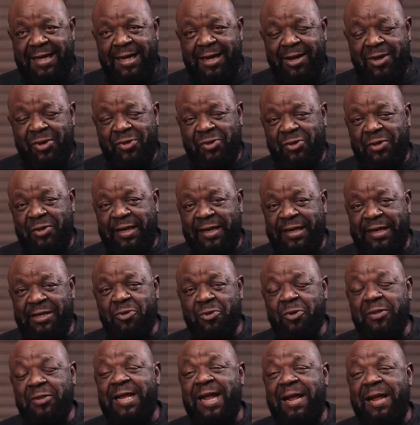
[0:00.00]
because
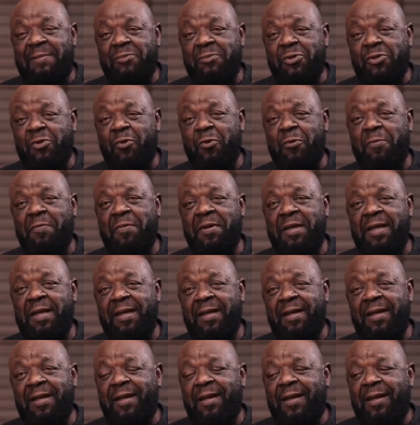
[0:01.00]
legal terms will
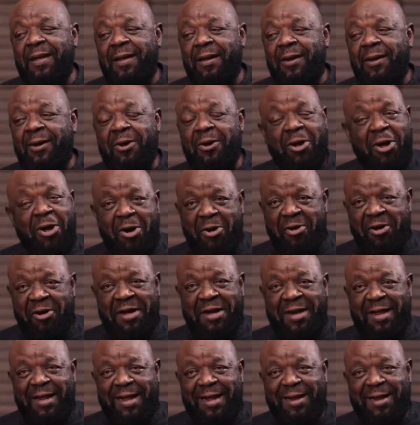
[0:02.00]
be
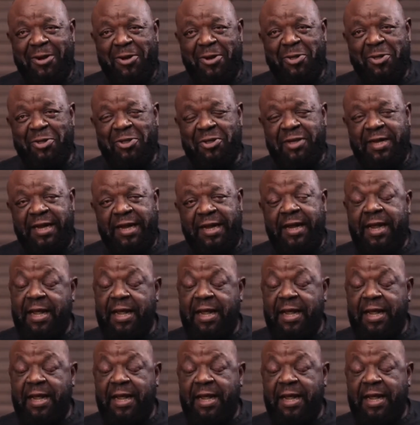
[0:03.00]
occurring here a lot today.